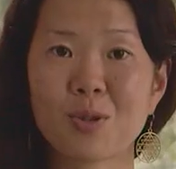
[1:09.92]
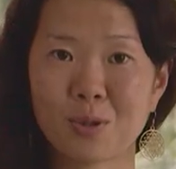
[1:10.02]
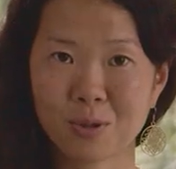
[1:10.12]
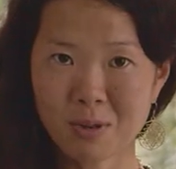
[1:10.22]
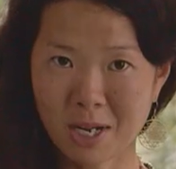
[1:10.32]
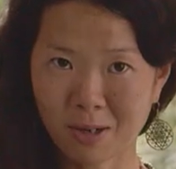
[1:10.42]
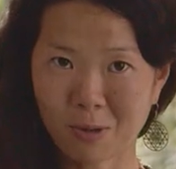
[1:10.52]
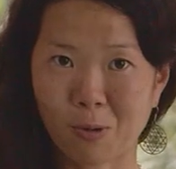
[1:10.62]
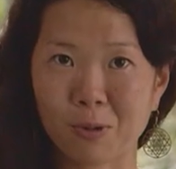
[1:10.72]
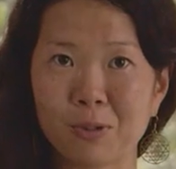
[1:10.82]
tool
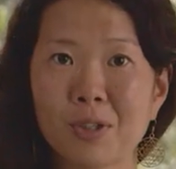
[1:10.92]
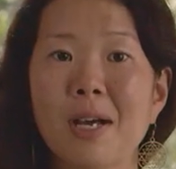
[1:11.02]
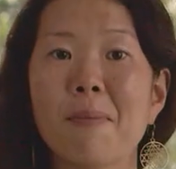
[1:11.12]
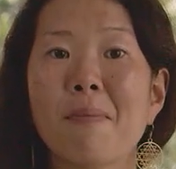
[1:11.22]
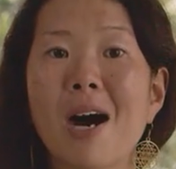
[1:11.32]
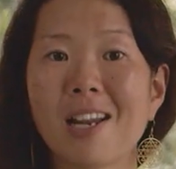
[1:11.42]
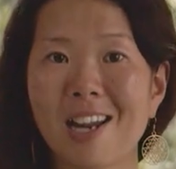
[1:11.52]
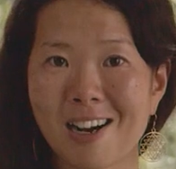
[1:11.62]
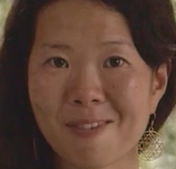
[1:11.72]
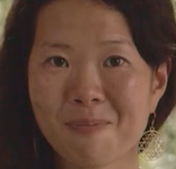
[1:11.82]
called
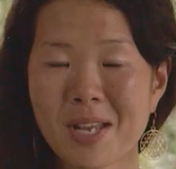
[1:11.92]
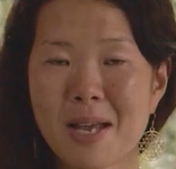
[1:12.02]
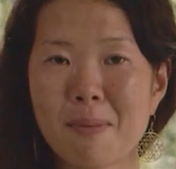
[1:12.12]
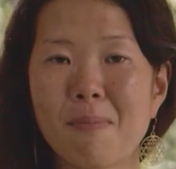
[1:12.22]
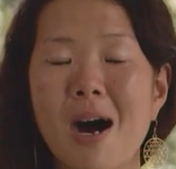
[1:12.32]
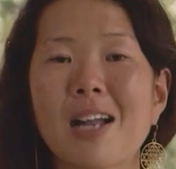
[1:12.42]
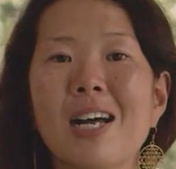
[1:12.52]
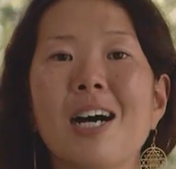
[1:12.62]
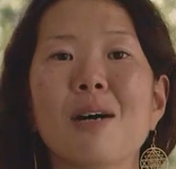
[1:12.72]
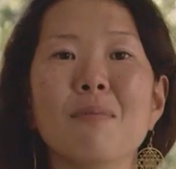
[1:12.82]
mala.
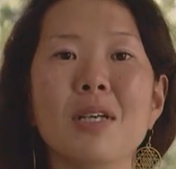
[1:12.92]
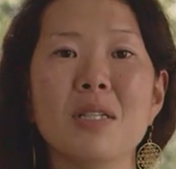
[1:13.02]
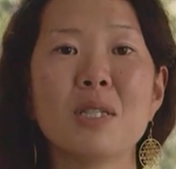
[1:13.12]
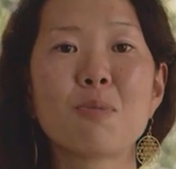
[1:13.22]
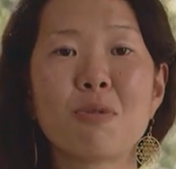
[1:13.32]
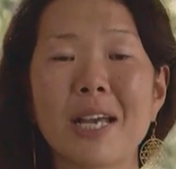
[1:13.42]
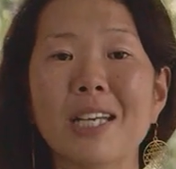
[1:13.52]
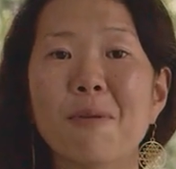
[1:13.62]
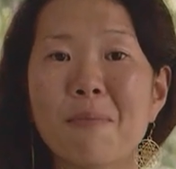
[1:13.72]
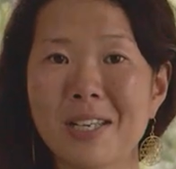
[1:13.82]
Mala means
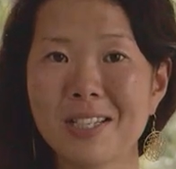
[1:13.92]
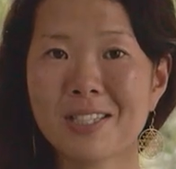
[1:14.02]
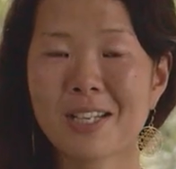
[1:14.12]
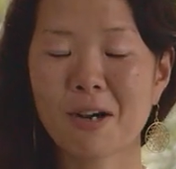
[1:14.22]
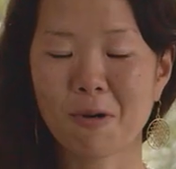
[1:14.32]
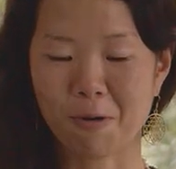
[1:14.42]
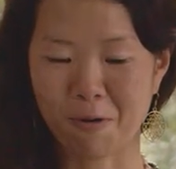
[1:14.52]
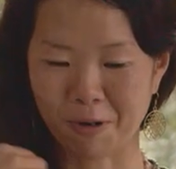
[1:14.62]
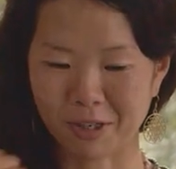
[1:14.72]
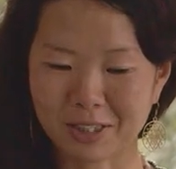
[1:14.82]
prayer bead
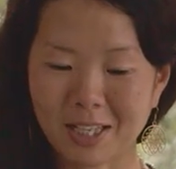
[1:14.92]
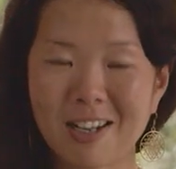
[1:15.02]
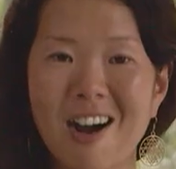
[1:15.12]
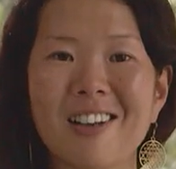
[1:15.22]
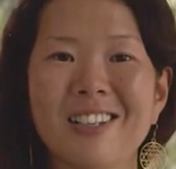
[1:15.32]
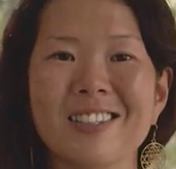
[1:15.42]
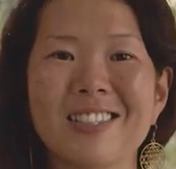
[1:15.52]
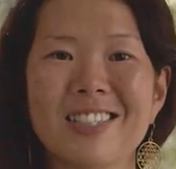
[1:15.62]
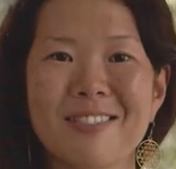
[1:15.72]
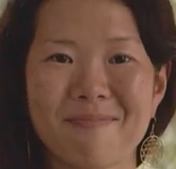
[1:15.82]
or the
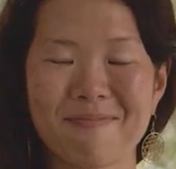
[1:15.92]
garland.